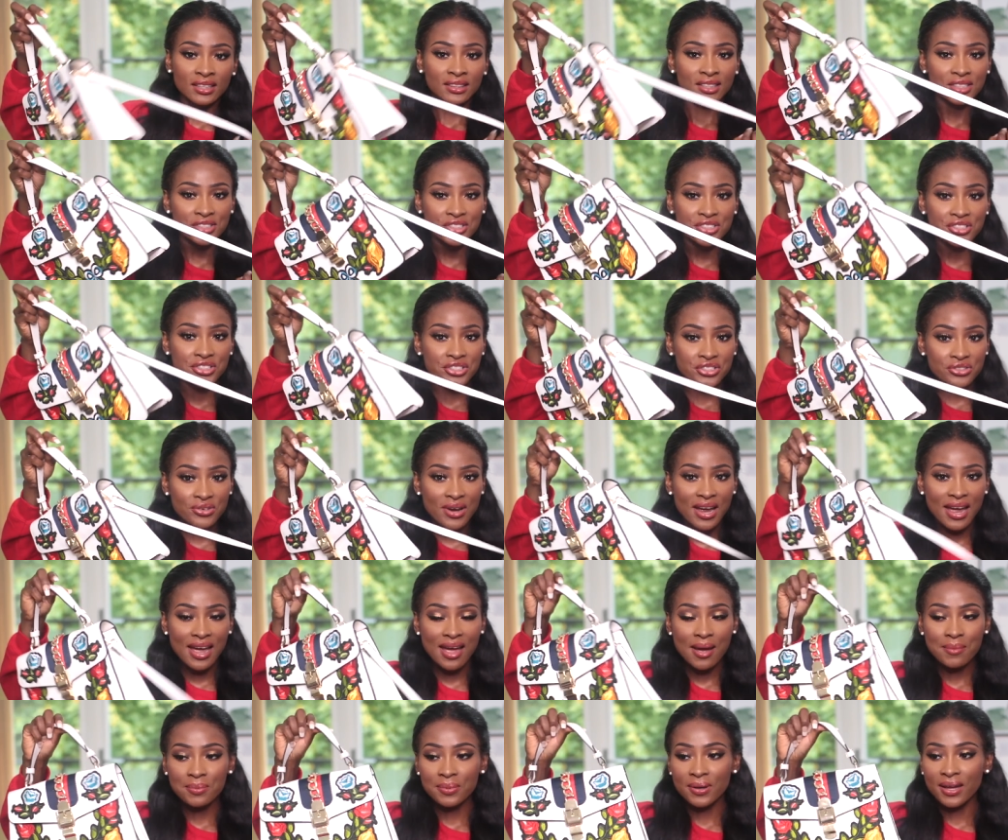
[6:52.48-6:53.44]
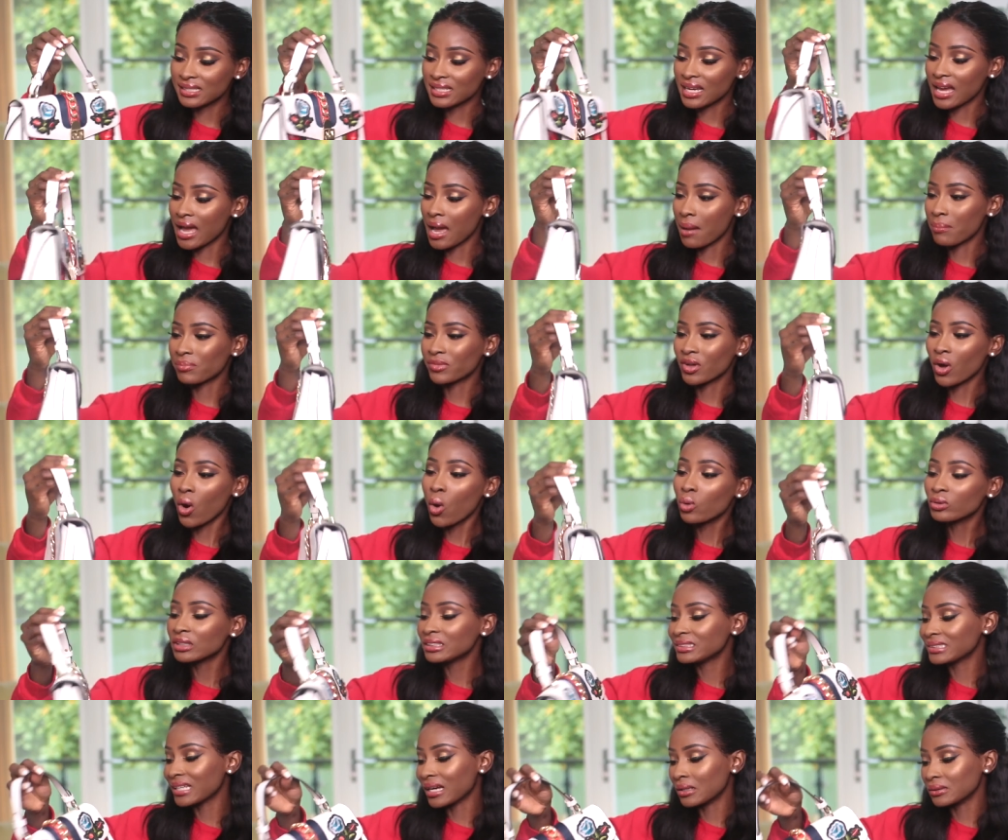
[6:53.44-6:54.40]
the strap um, the
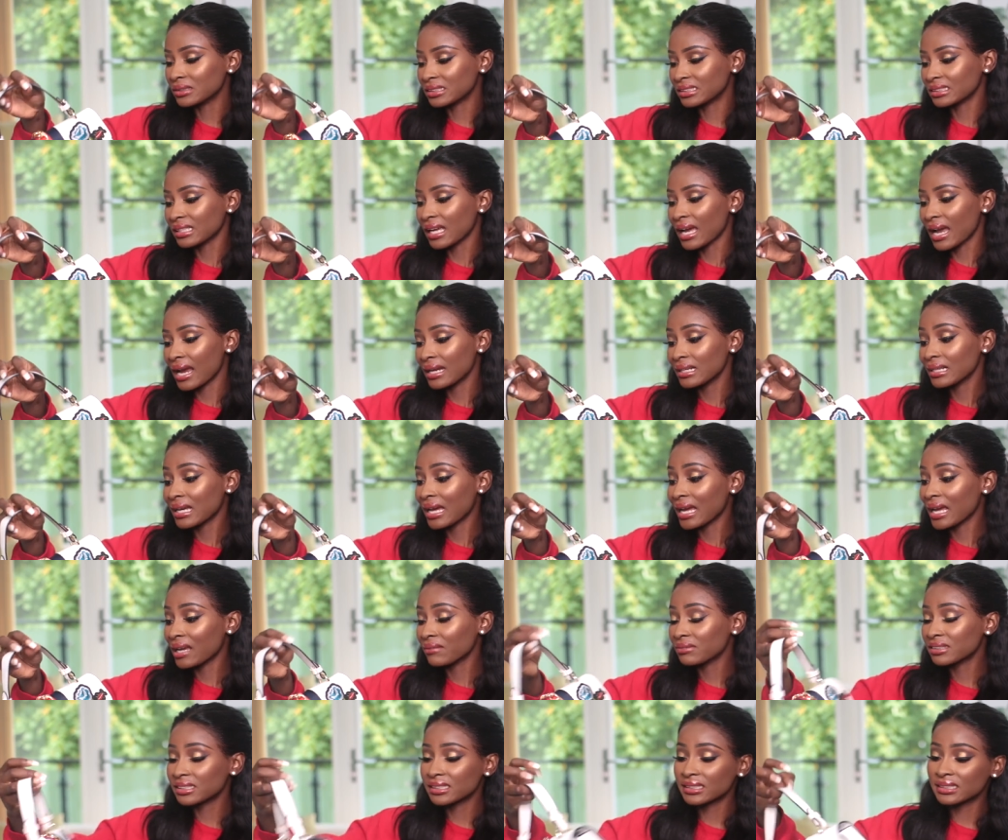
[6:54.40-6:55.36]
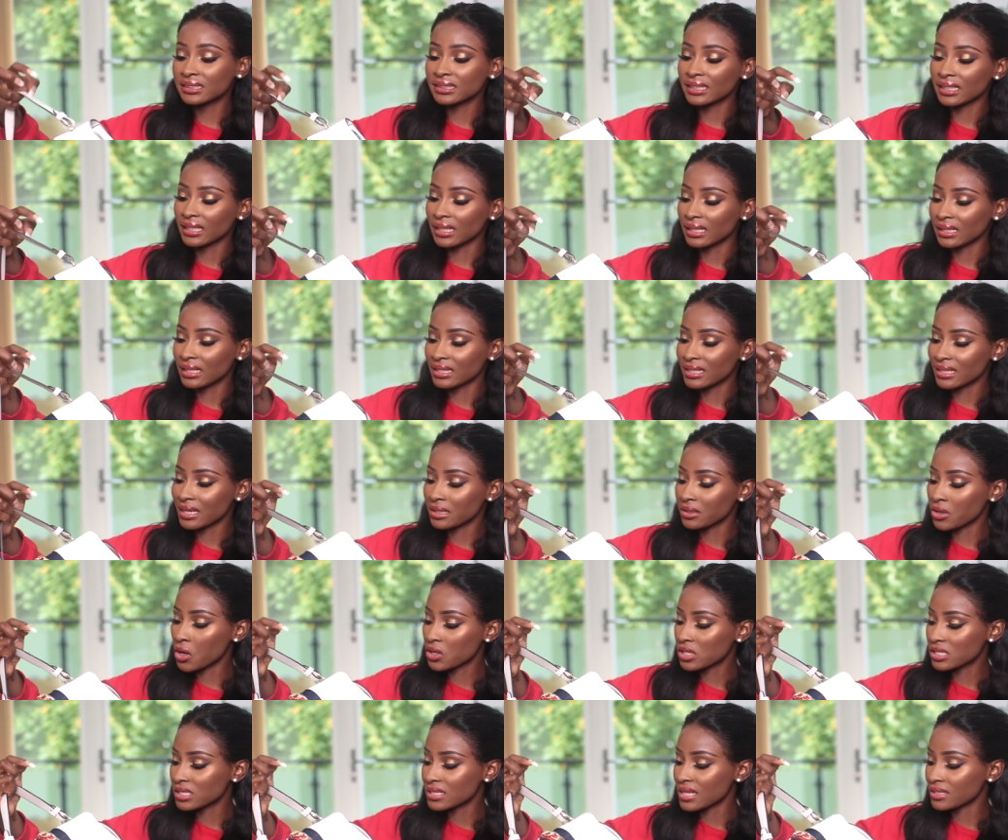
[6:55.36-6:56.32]
only downside i have seen i think i
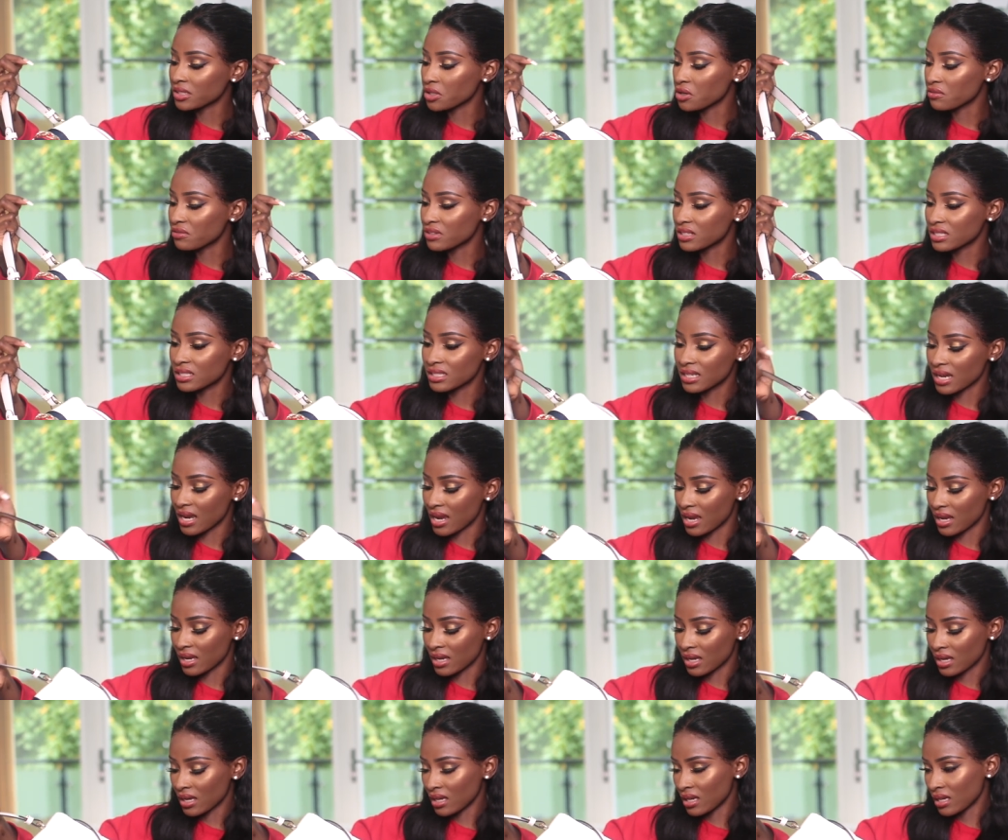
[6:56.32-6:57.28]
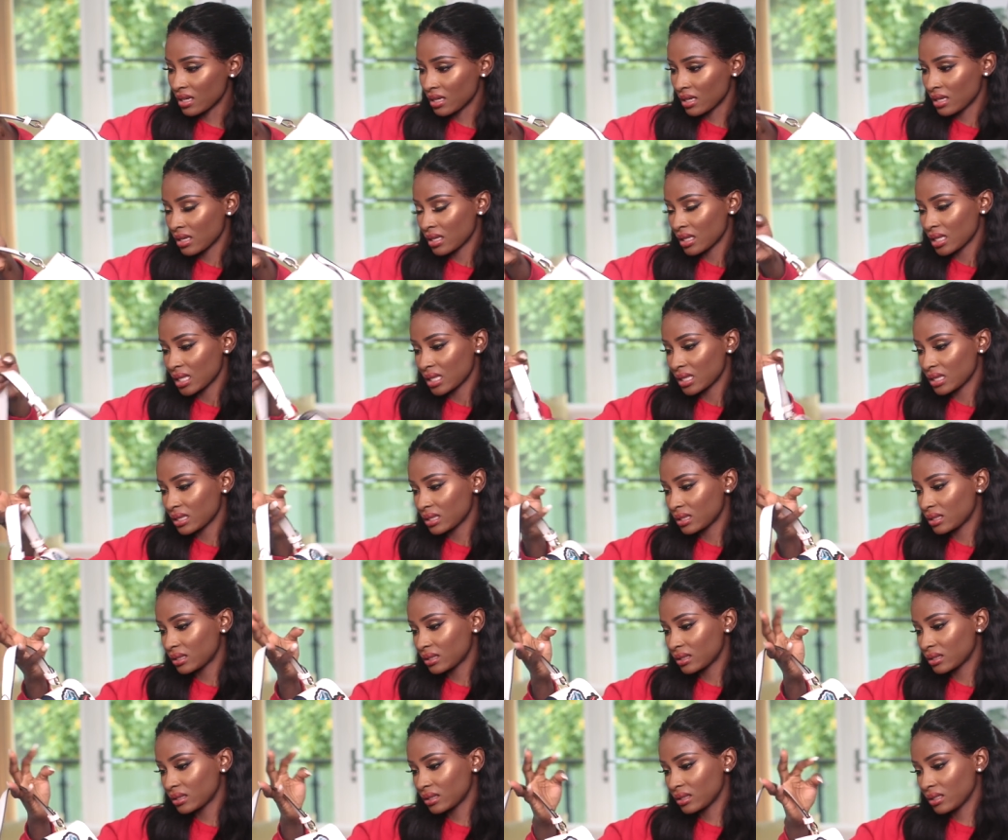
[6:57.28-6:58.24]
noticed that the other day
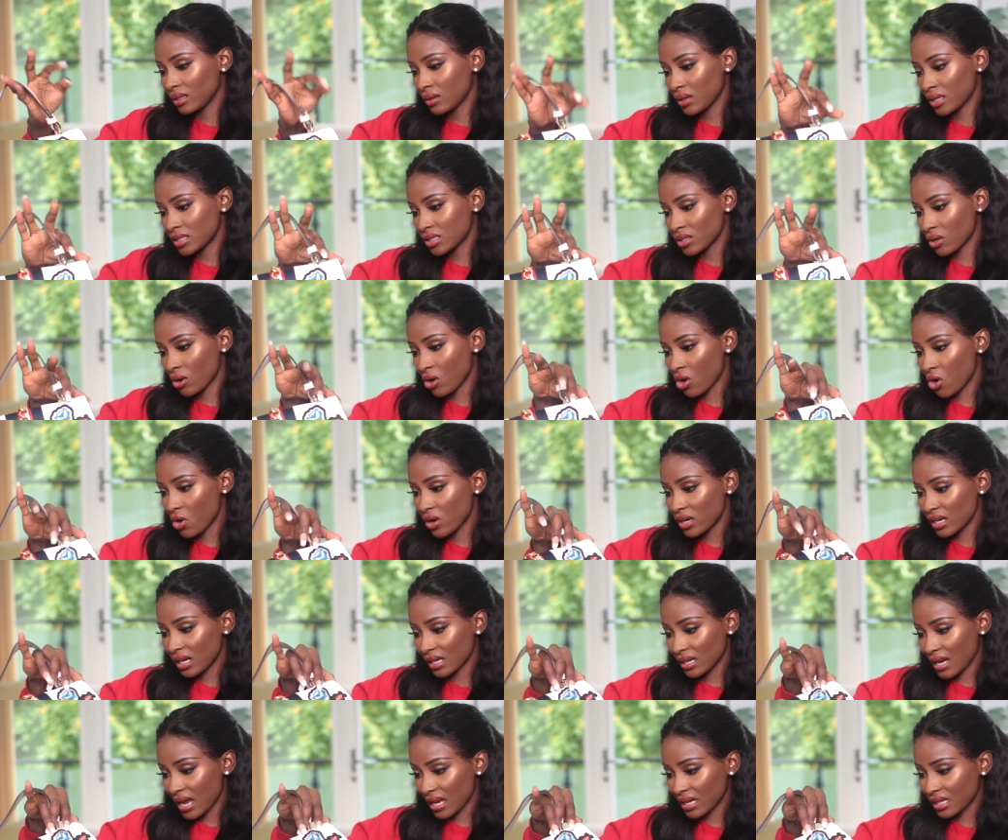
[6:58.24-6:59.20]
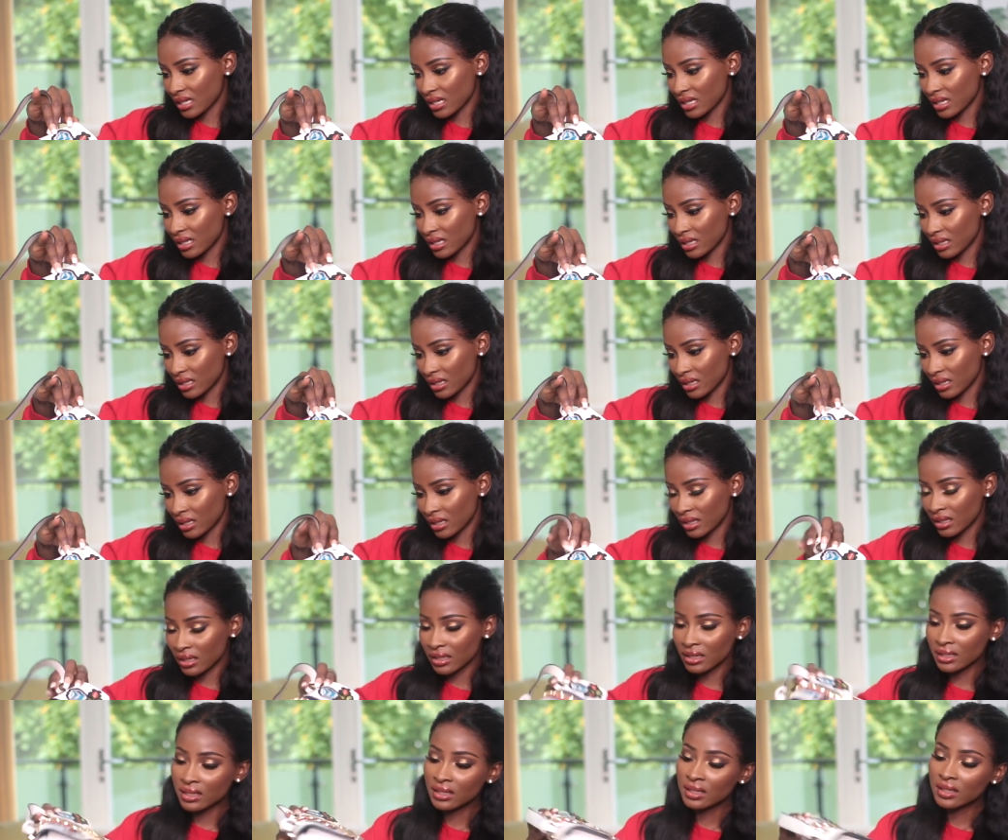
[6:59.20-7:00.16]
it's already like a
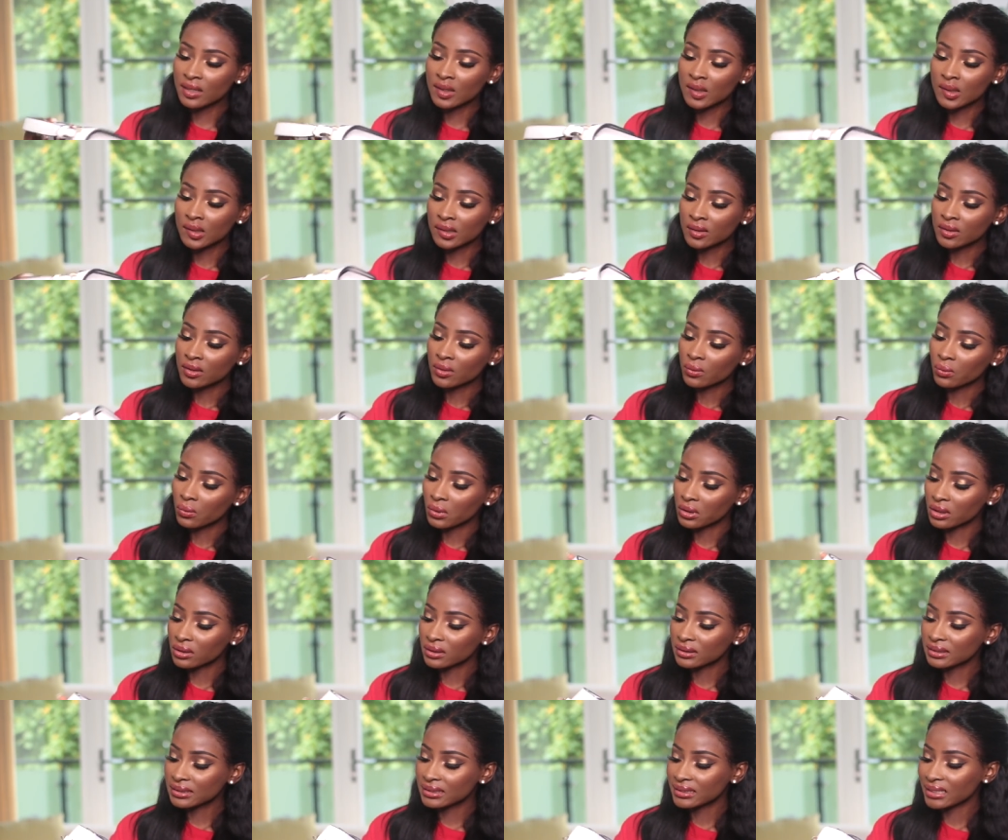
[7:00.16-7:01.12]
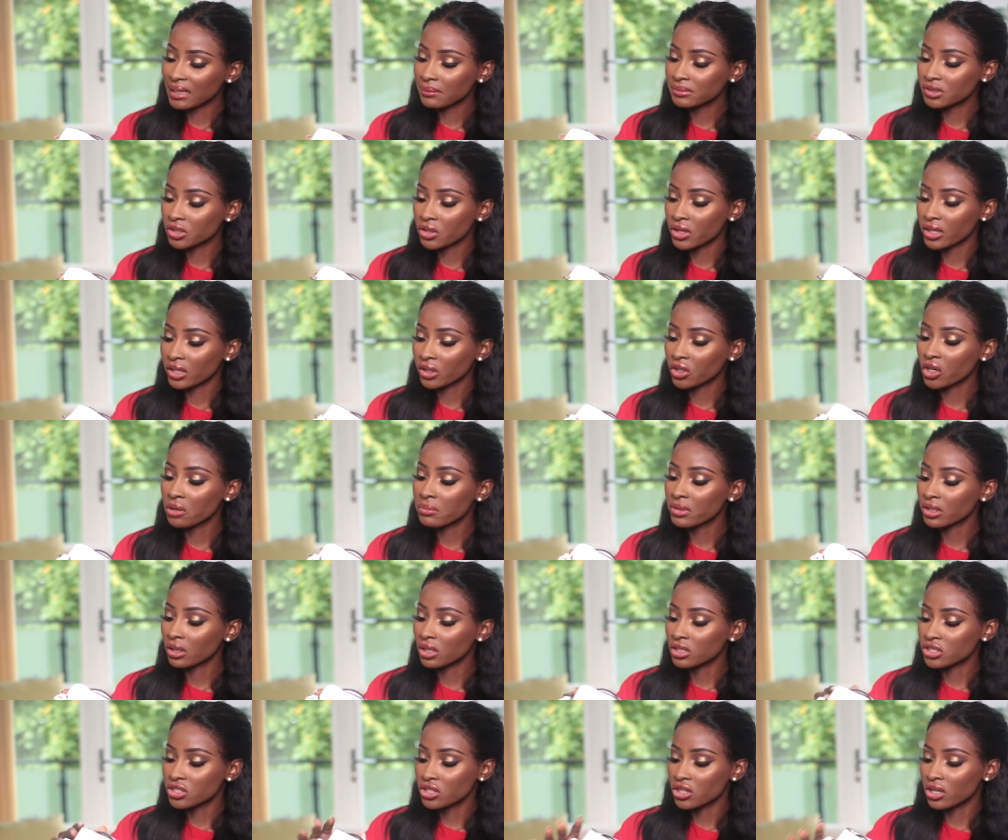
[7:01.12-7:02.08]
one of the seams already
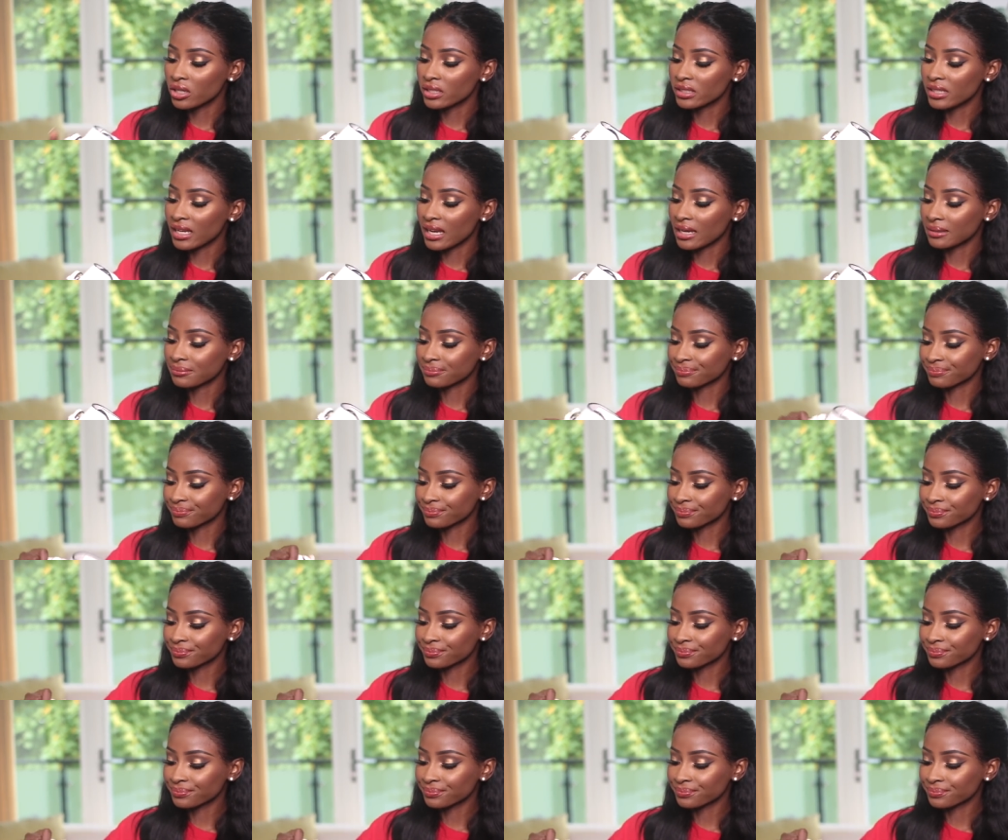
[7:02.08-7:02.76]
coming undone yeah